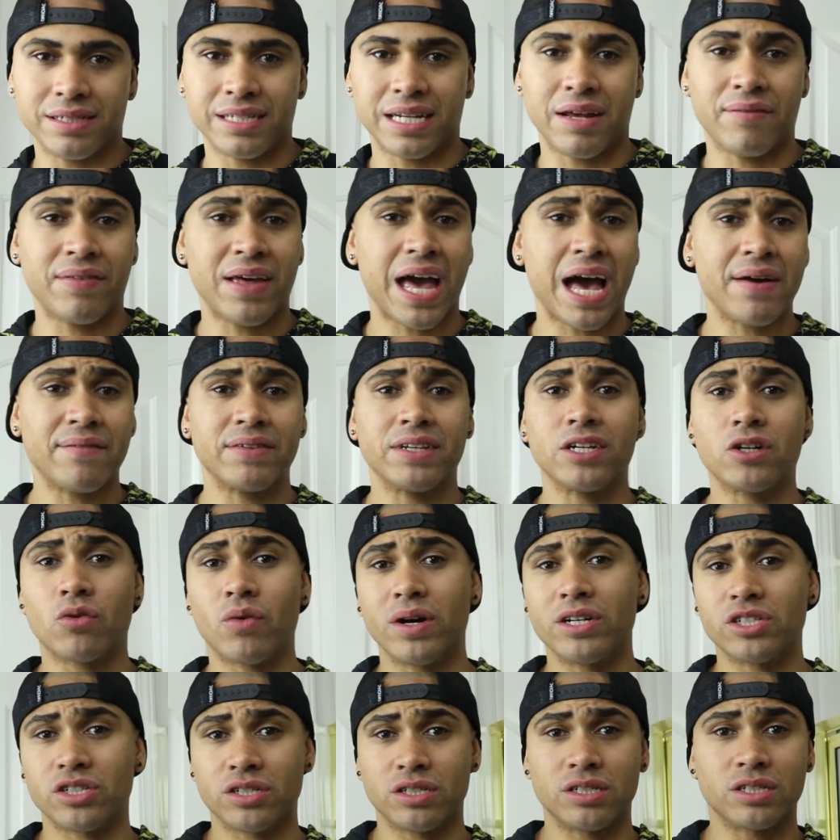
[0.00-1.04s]
And if they have any
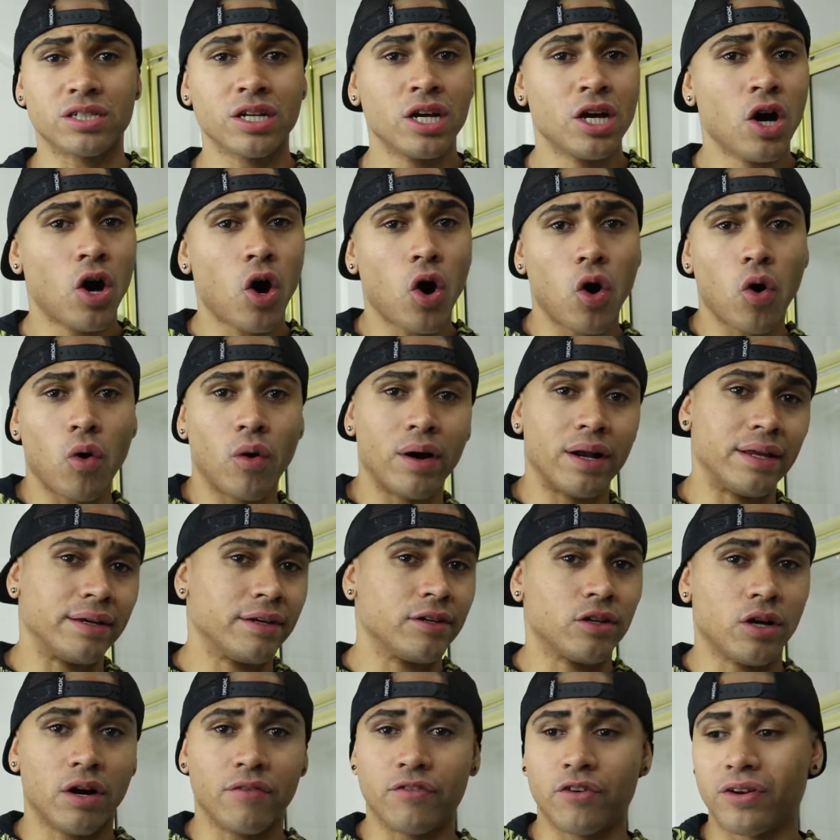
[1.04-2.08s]
questions,
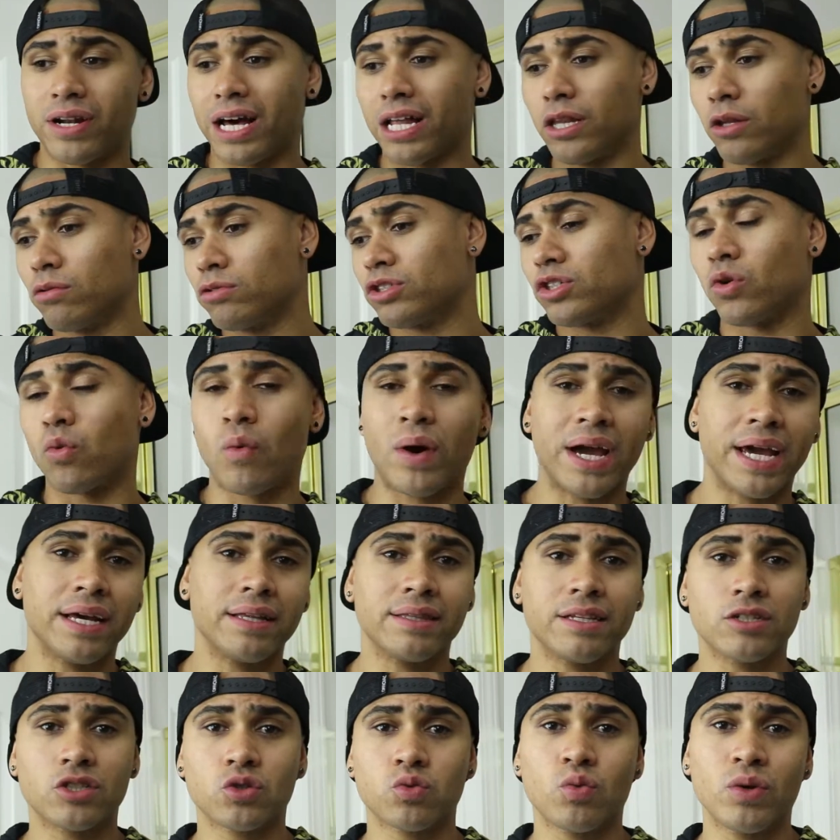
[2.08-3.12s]
if you're not losing weight
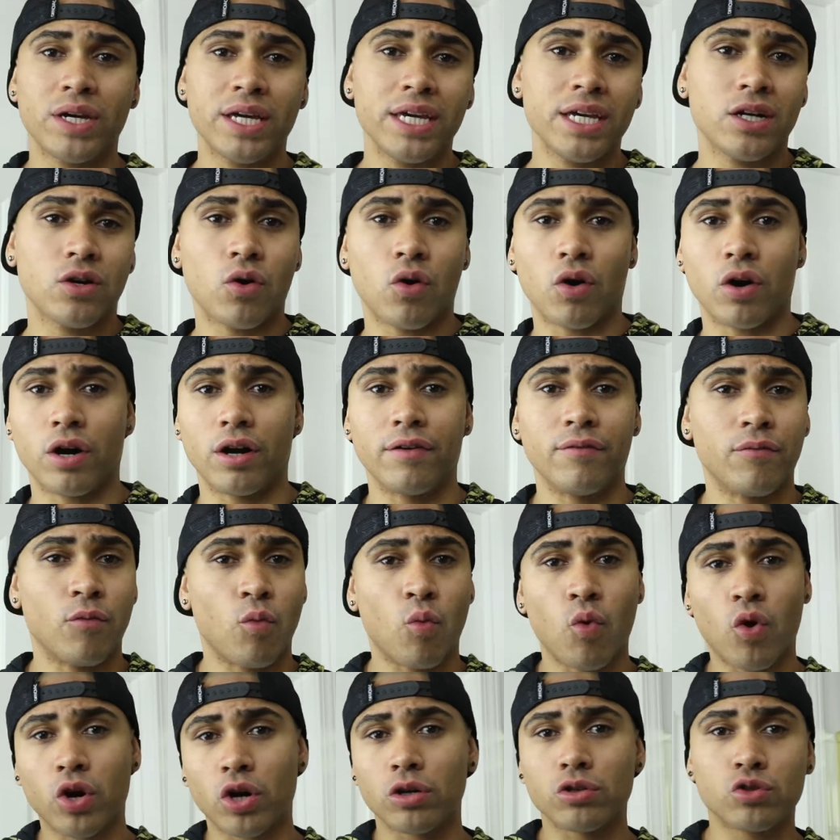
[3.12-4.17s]
this week, or
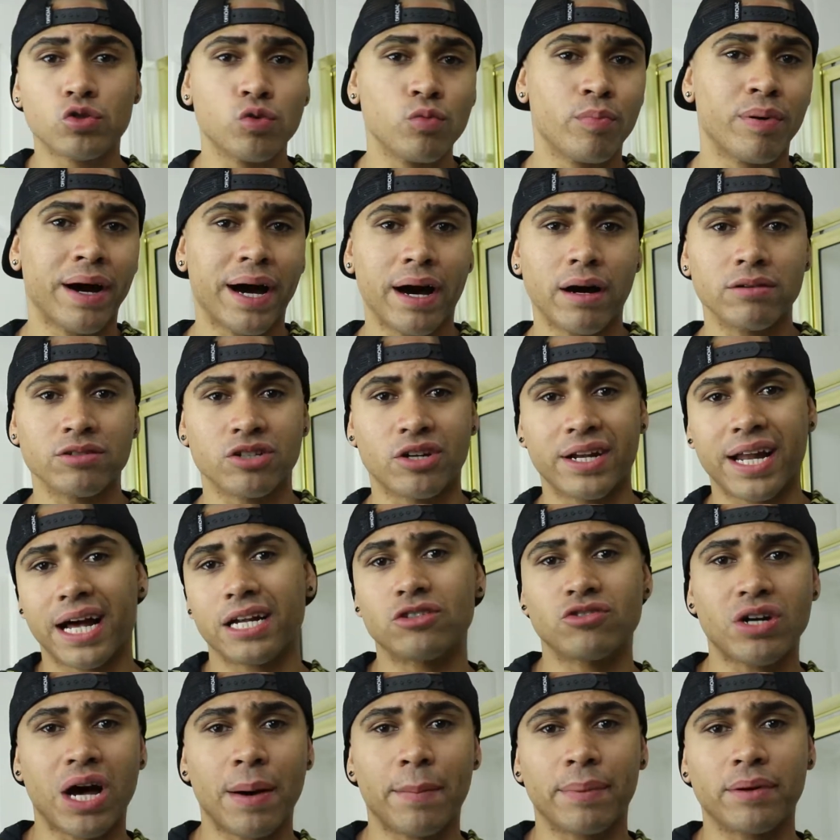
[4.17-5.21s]
1 or 2 pounds are not
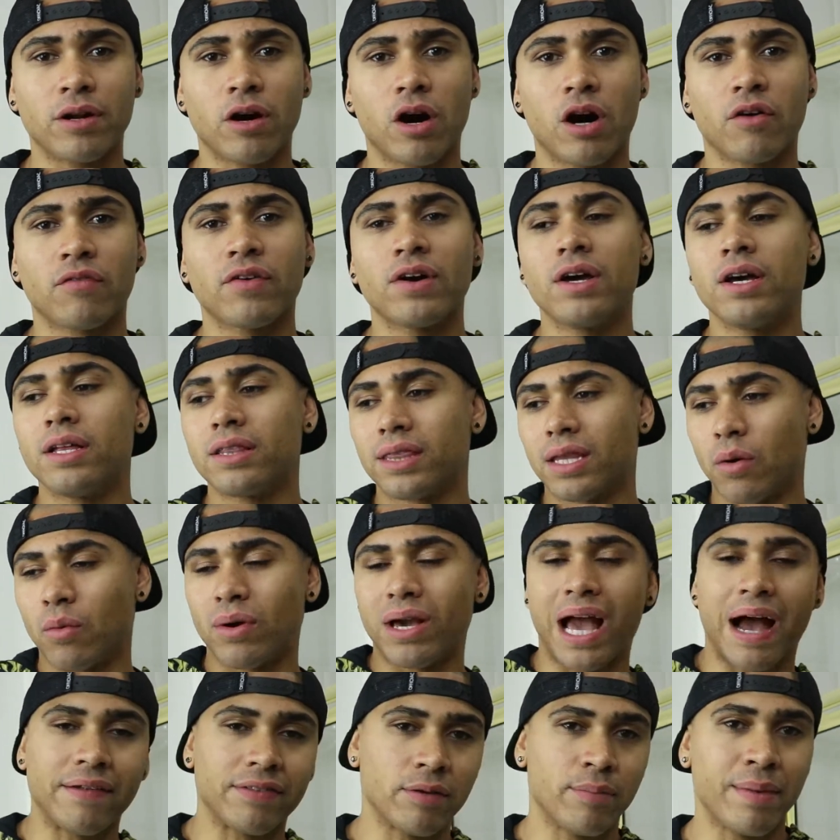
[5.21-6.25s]
dropping off, then
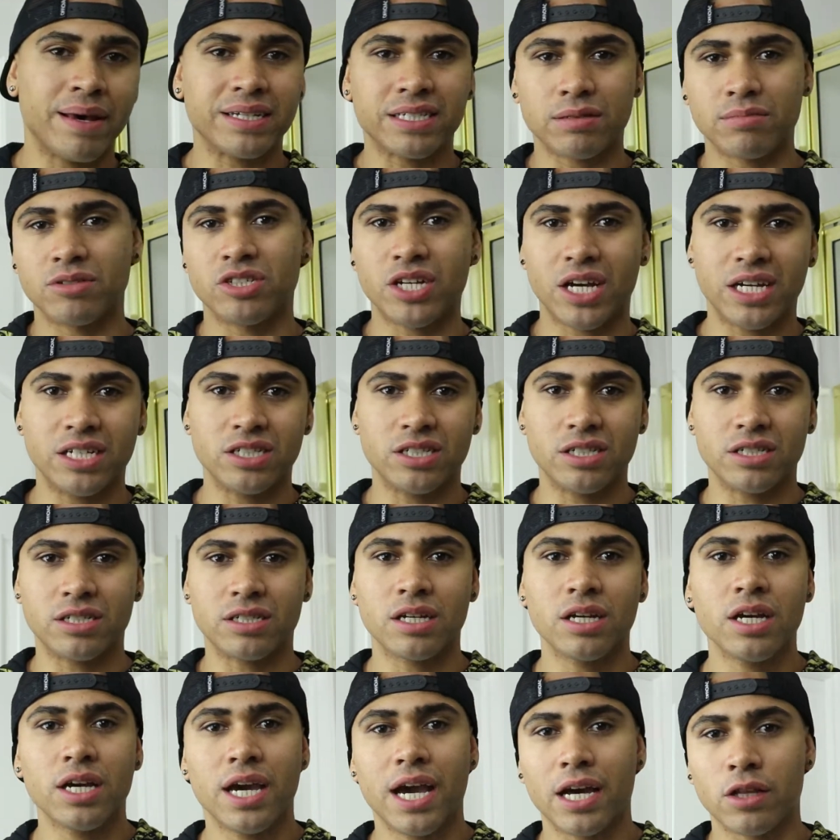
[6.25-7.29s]
we have to make some changes
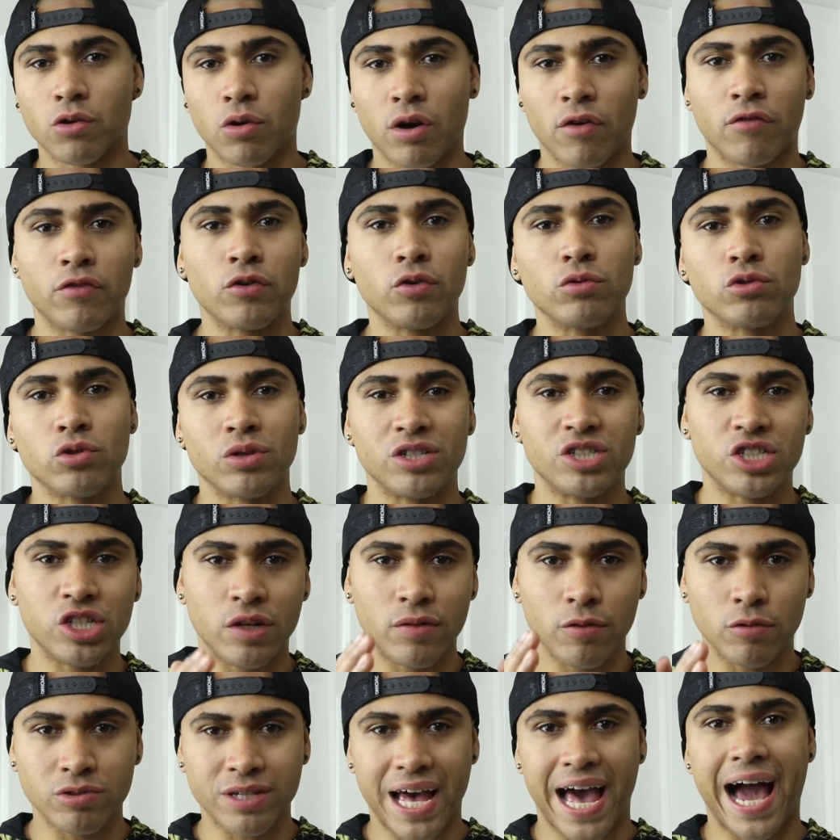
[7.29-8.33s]
in order for you to
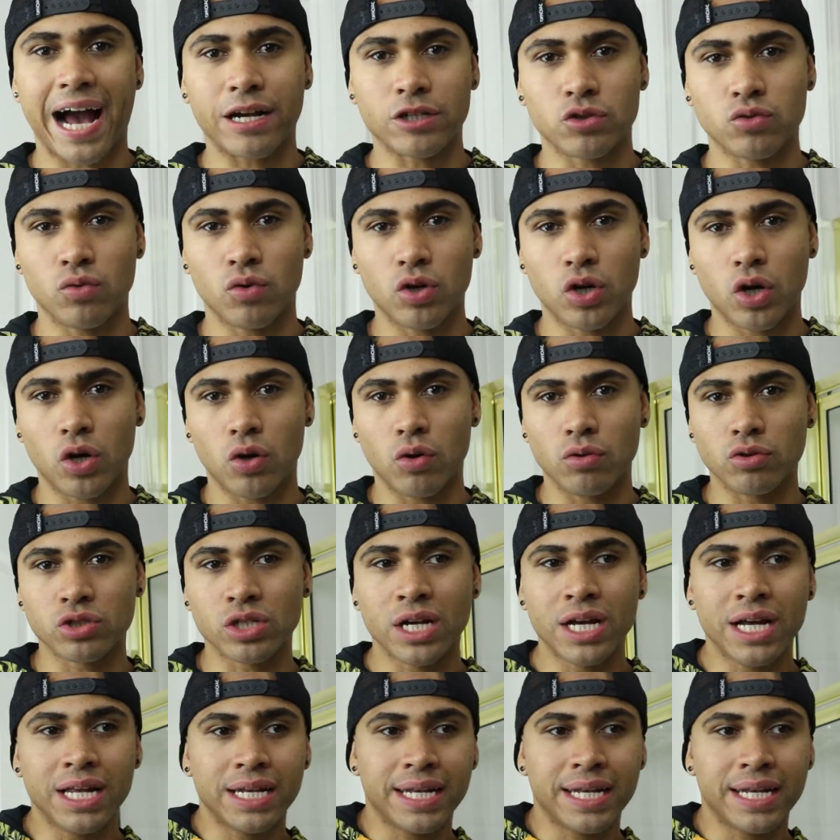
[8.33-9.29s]
achieve those actual goals.